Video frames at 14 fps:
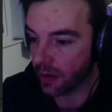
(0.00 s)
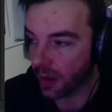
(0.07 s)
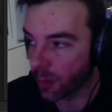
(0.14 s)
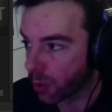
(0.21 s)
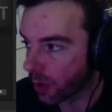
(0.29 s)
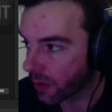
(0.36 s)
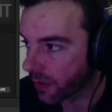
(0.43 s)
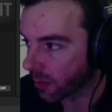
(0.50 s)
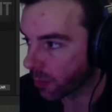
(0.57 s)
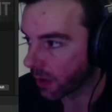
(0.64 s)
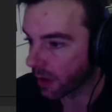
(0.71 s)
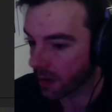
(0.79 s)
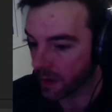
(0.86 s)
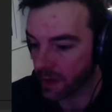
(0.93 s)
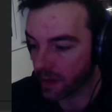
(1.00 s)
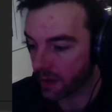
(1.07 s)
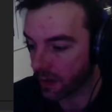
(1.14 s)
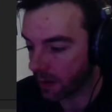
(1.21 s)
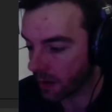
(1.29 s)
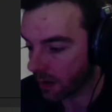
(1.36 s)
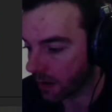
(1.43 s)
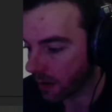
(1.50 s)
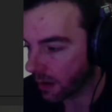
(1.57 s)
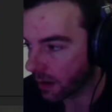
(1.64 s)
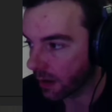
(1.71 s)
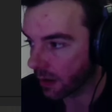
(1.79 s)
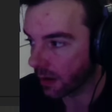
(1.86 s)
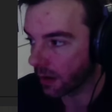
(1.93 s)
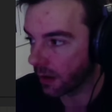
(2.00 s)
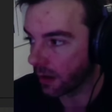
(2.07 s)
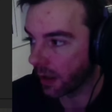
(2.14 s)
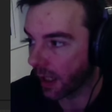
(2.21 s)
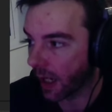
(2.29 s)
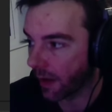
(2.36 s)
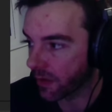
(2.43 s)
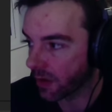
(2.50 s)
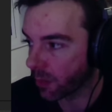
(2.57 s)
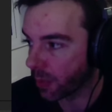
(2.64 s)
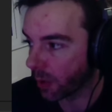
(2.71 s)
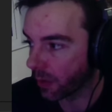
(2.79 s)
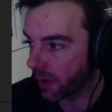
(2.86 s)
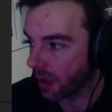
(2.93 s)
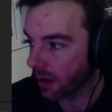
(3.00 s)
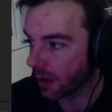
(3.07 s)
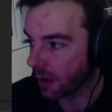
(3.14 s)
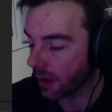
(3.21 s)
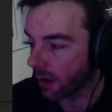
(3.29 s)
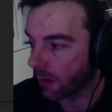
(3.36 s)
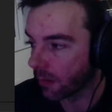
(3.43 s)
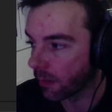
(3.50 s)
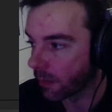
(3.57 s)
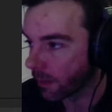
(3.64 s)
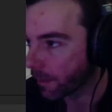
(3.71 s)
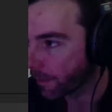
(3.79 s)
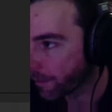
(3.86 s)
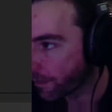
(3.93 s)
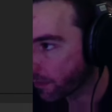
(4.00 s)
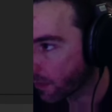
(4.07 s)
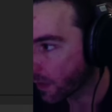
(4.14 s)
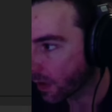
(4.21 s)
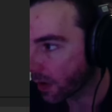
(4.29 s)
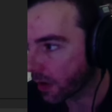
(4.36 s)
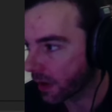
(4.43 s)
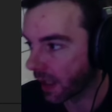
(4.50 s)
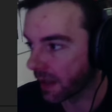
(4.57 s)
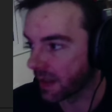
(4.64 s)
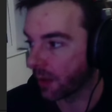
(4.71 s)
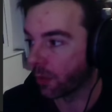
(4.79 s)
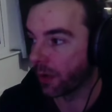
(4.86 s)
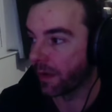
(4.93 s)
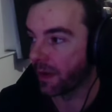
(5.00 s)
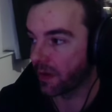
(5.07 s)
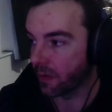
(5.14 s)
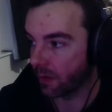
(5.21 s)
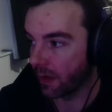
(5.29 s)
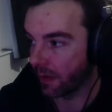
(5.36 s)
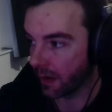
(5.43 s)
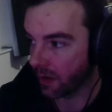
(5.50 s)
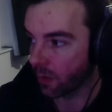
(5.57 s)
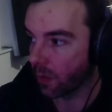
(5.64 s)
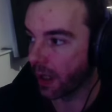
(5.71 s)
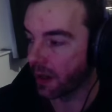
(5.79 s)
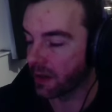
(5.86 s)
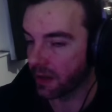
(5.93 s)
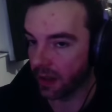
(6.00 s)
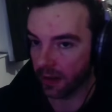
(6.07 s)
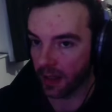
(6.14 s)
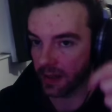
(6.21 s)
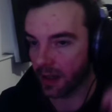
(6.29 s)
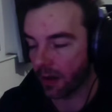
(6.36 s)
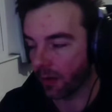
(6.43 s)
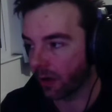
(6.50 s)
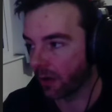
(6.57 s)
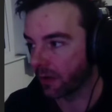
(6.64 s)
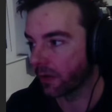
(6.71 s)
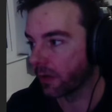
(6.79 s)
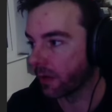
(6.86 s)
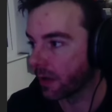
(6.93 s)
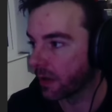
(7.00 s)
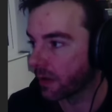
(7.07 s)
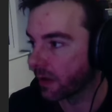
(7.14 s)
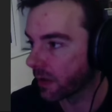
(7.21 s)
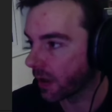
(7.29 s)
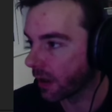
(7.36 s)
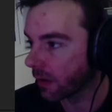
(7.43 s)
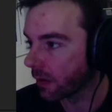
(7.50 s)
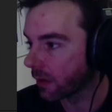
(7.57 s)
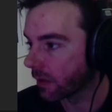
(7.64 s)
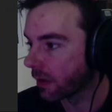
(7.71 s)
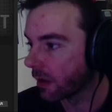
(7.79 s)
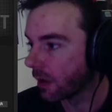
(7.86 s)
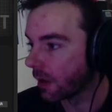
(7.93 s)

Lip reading: important because you have to build the data table in this way, because that's how it goes through the cycles.